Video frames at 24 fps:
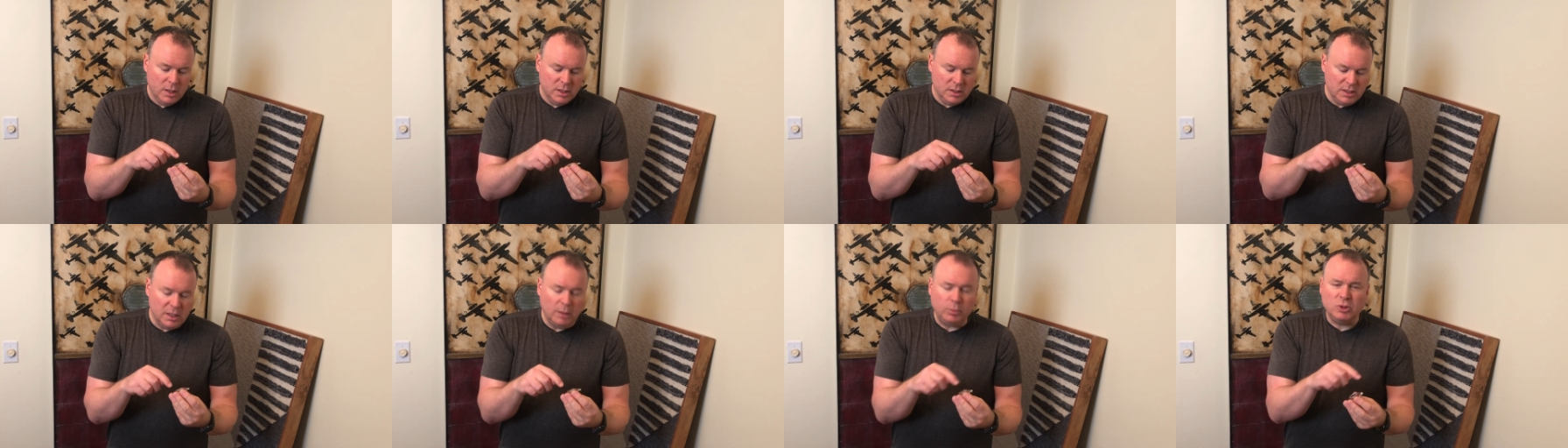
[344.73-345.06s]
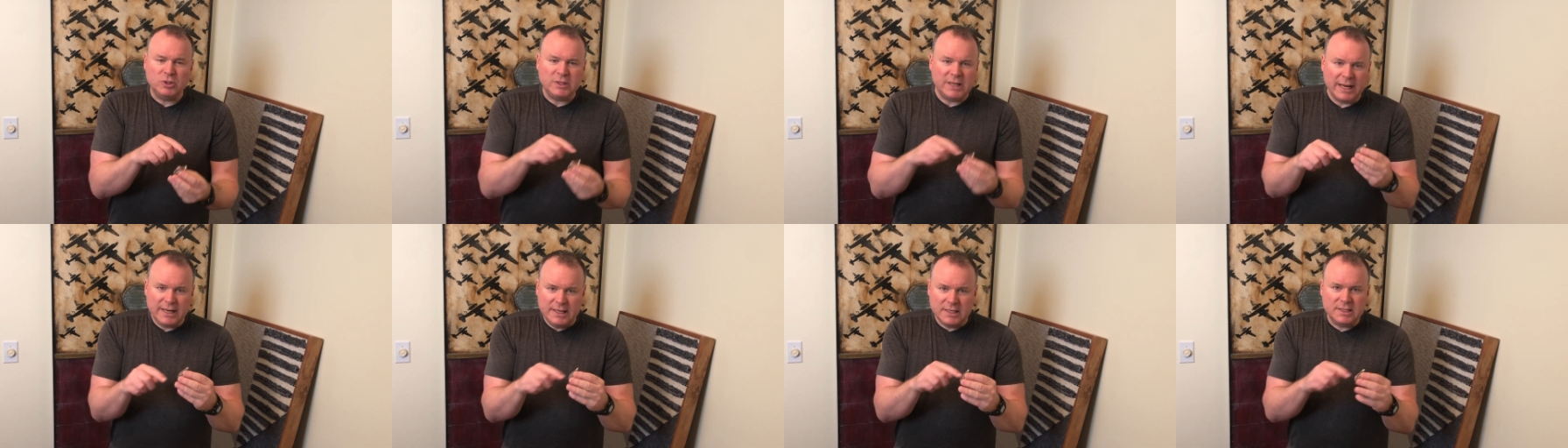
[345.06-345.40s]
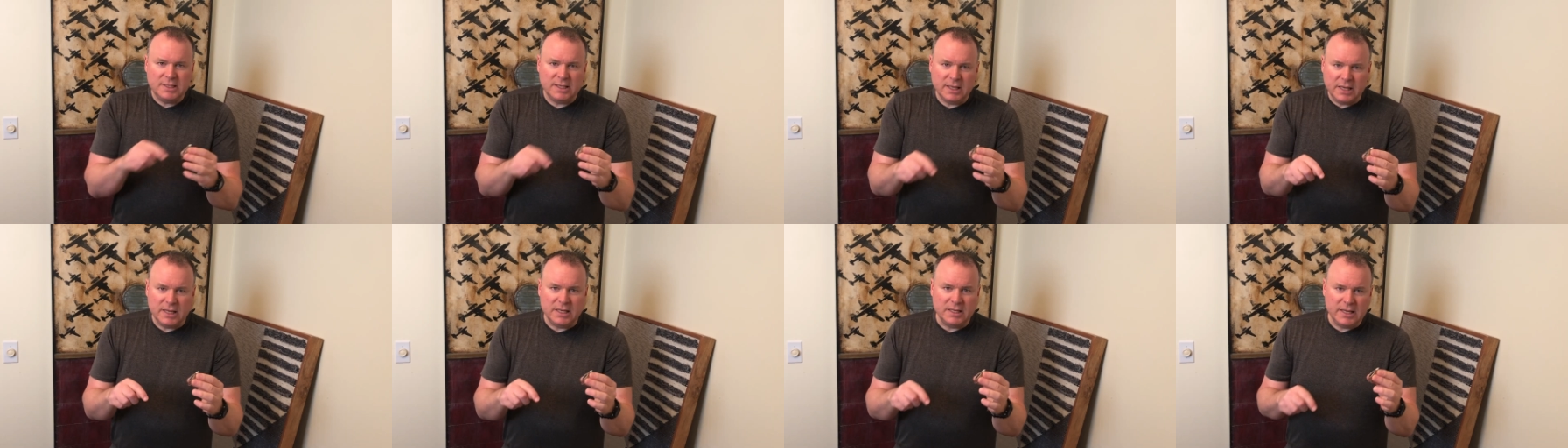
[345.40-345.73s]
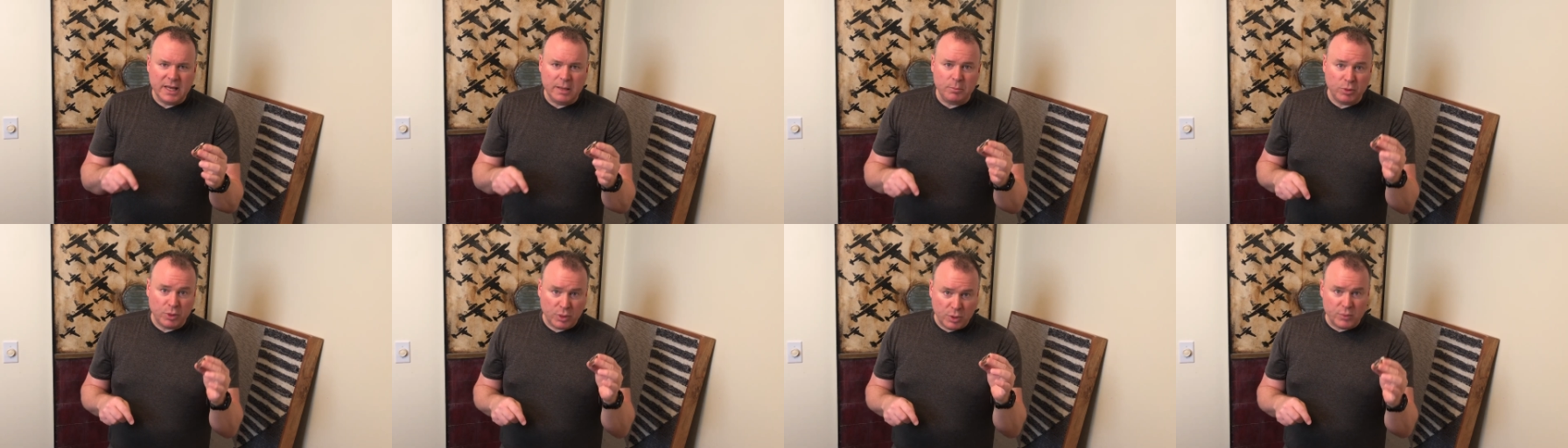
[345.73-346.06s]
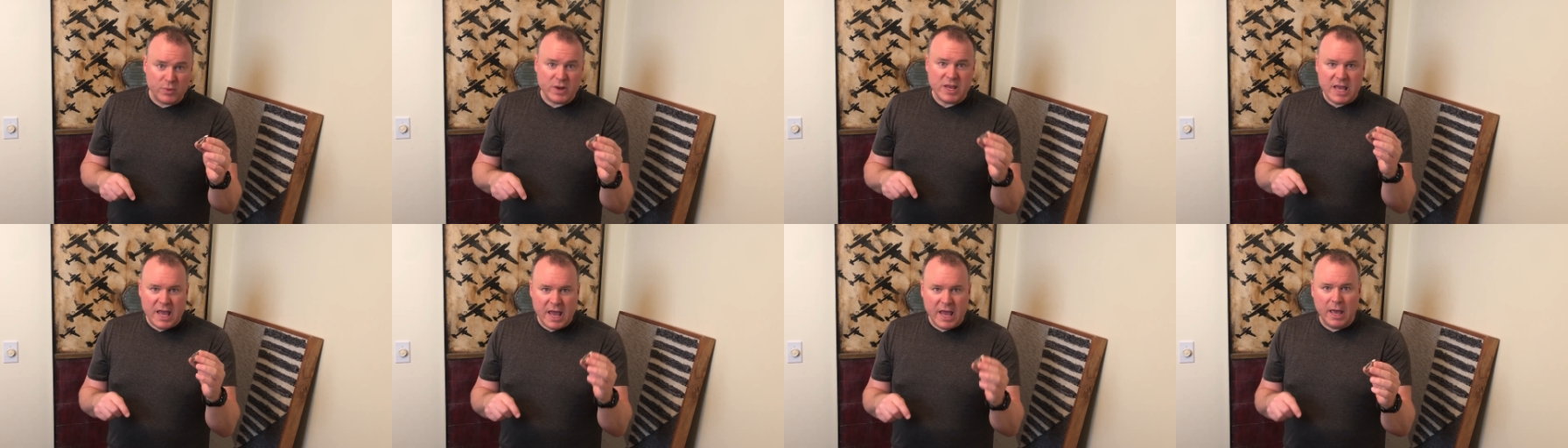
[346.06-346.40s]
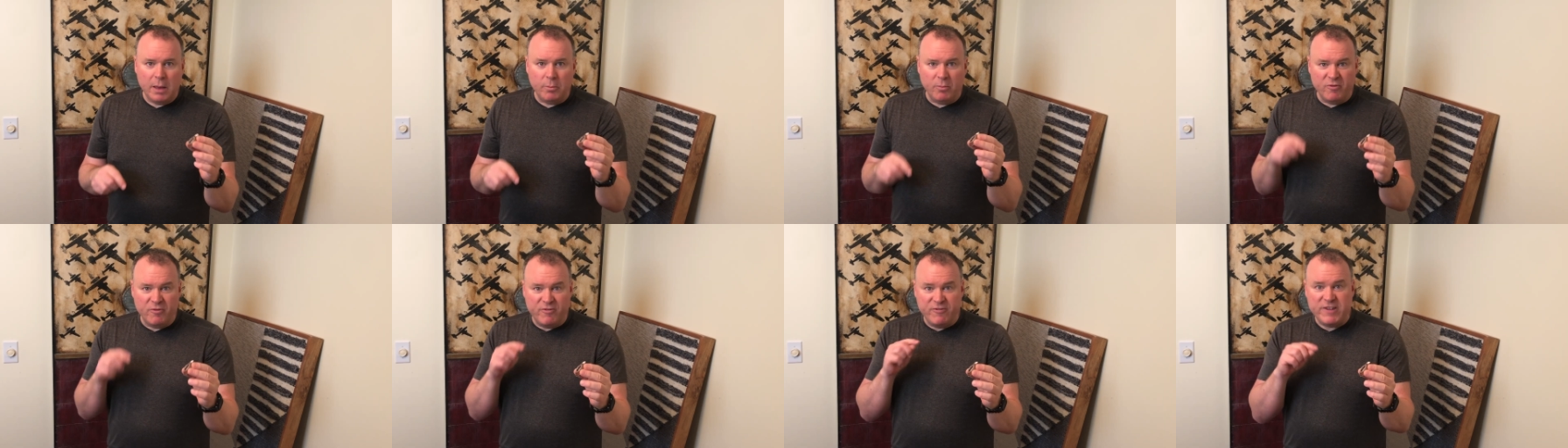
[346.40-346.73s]
double-sided sticky tape,
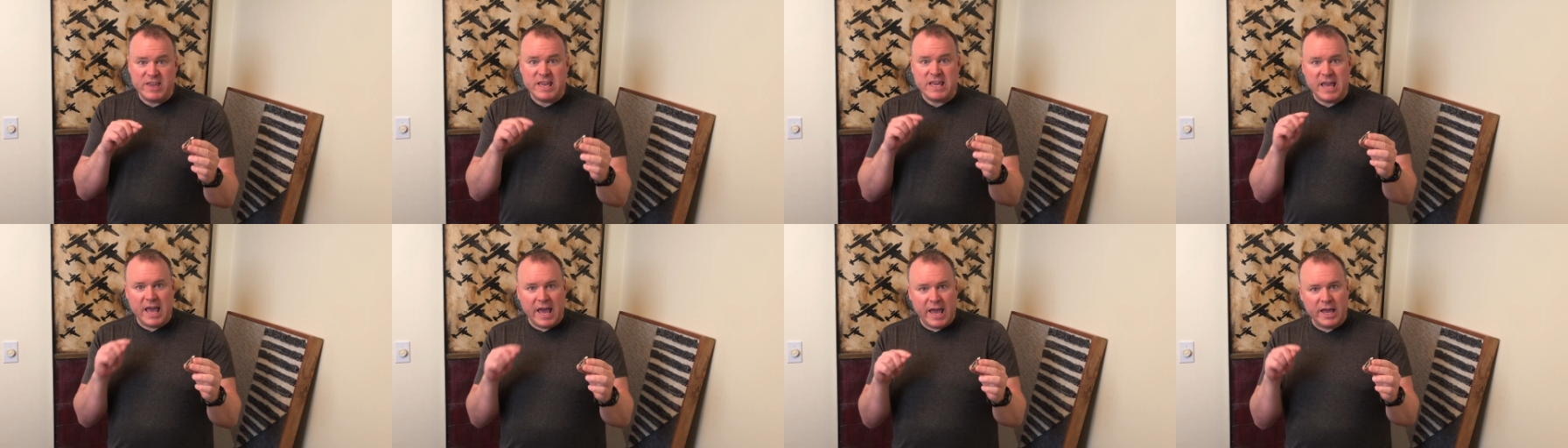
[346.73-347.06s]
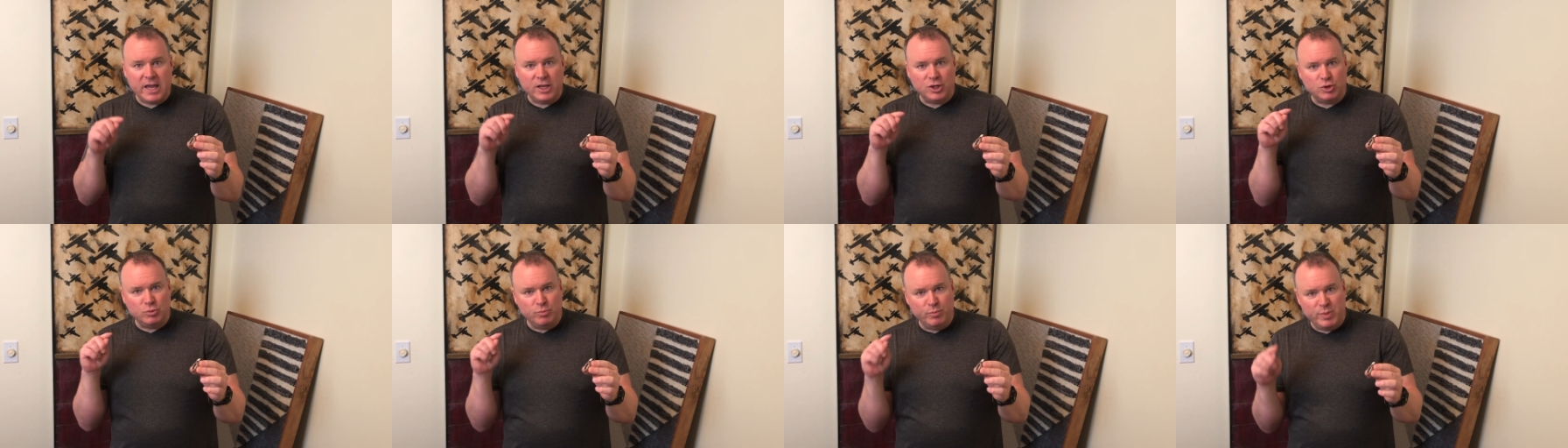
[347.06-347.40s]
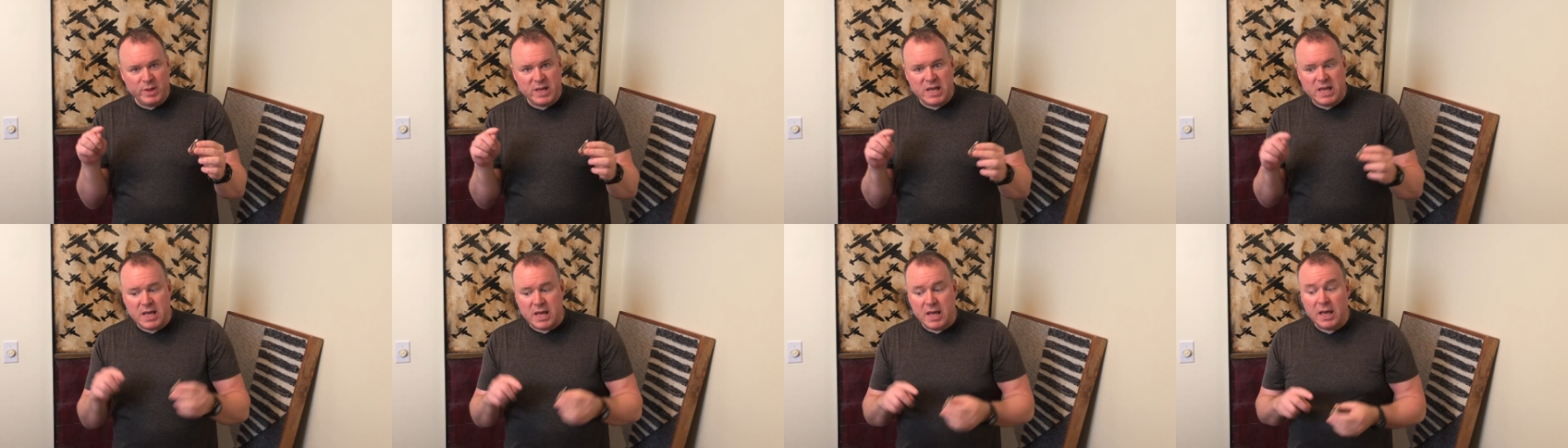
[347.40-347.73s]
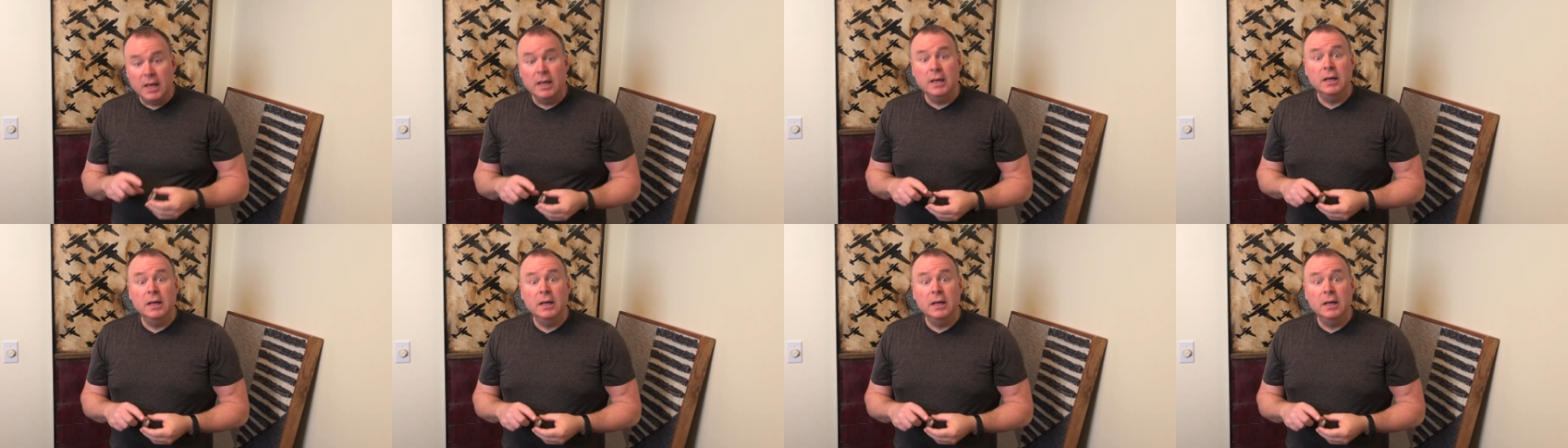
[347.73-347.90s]
3M VHB